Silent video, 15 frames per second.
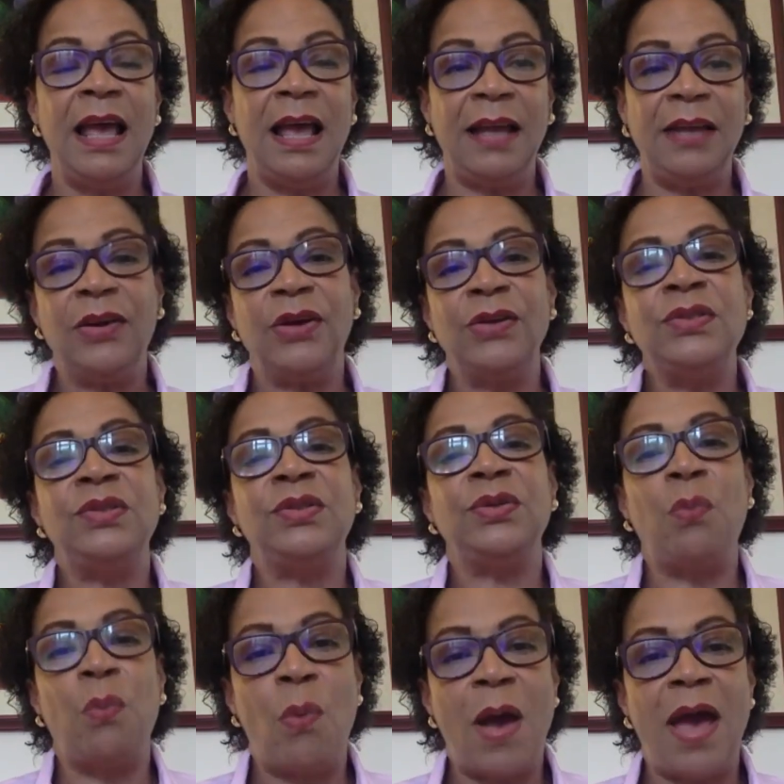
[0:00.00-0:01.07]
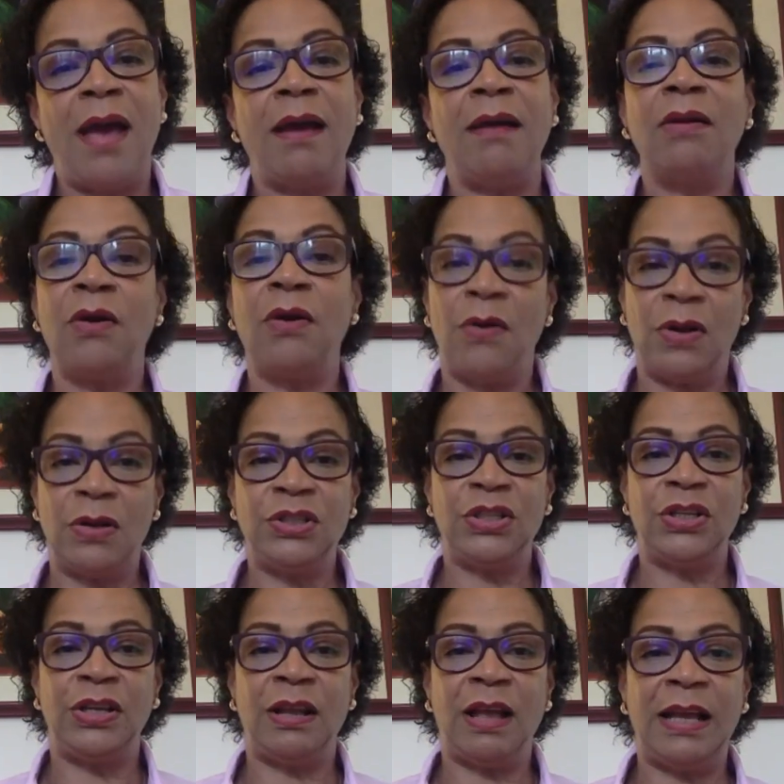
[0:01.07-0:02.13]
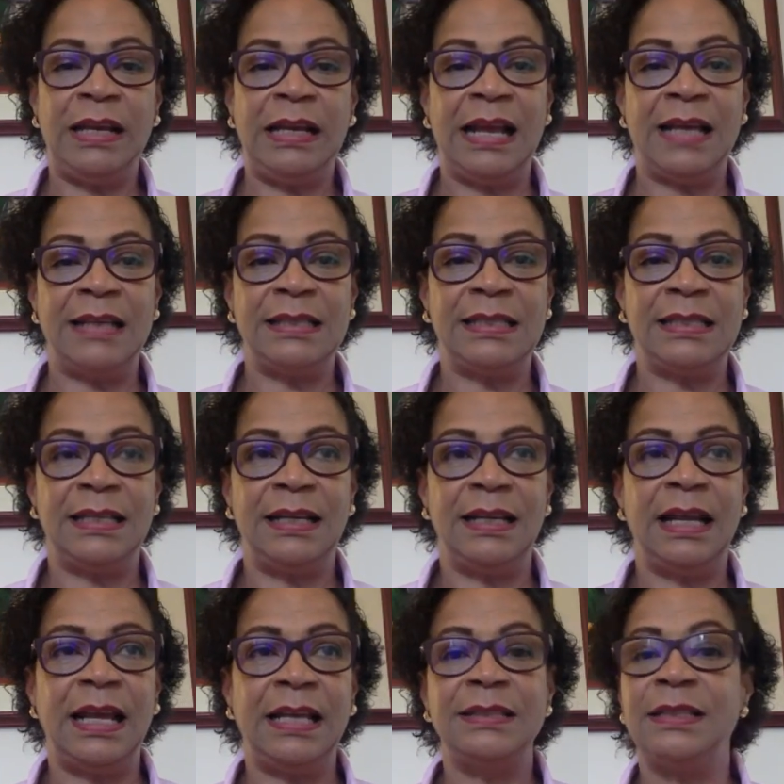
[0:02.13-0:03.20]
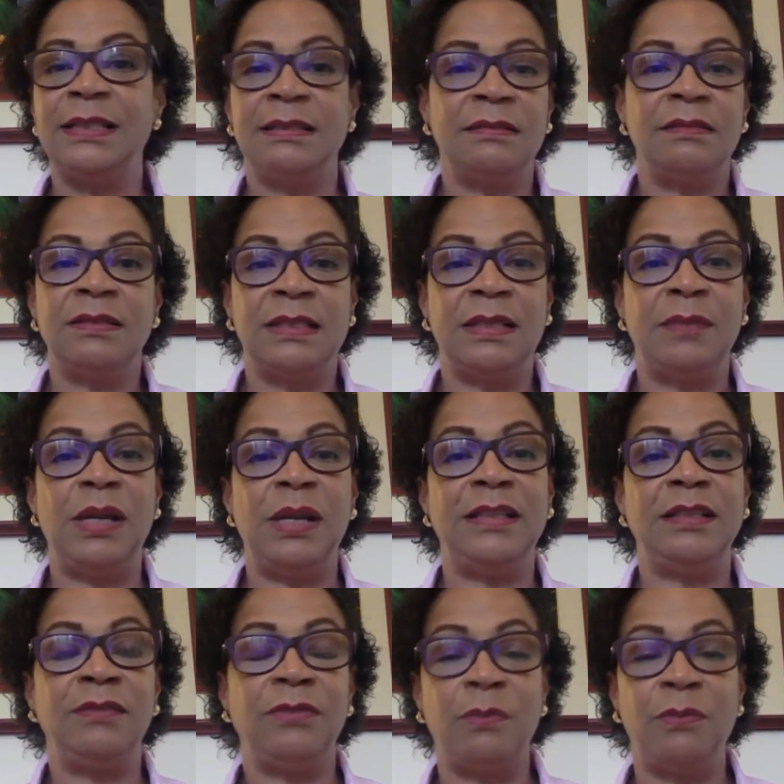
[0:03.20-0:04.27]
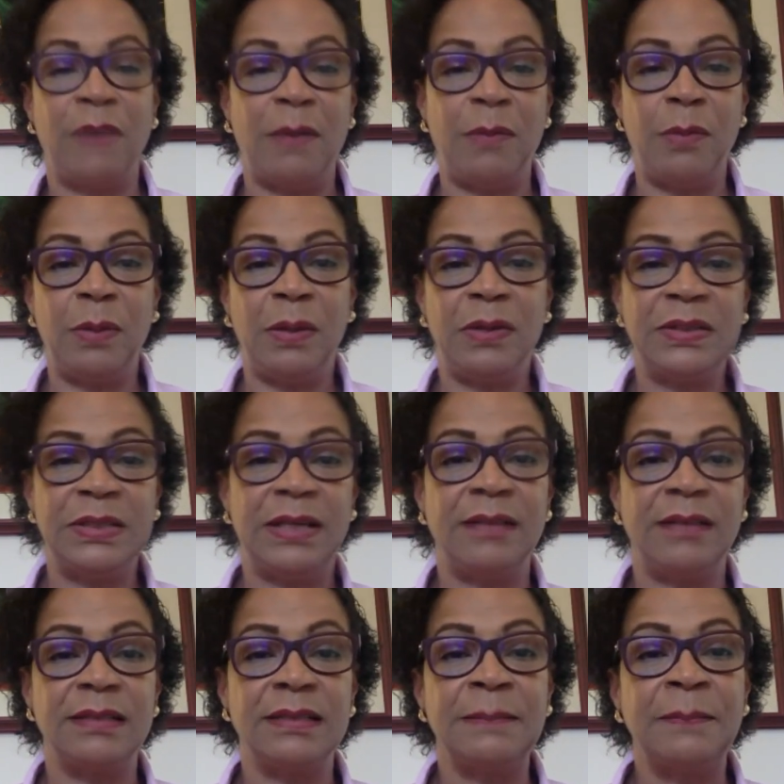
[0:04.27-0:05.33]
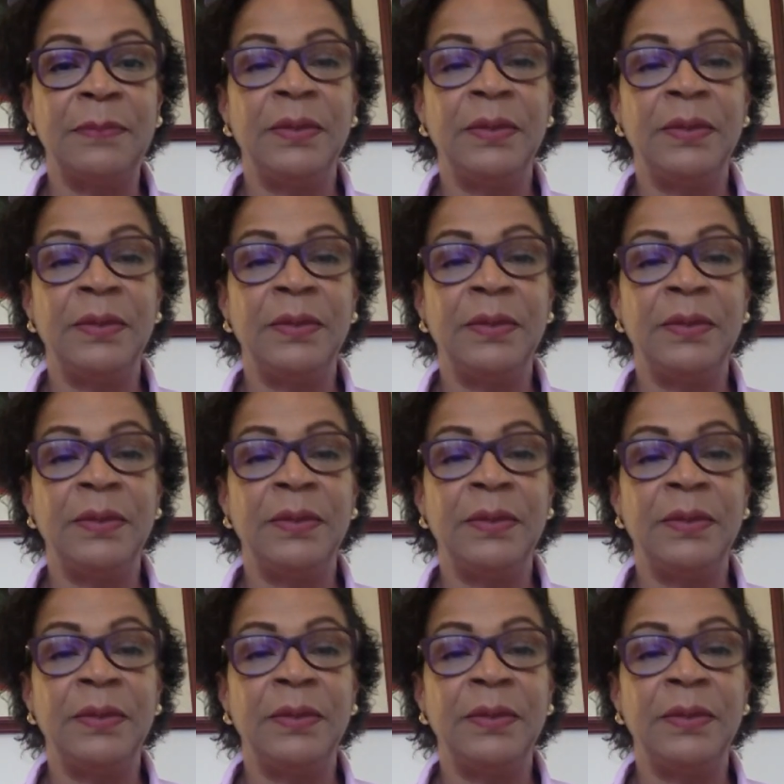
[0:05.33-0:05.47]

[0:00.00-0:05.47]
it goes to where collagen and elastin is stimulated from fibroblast cells.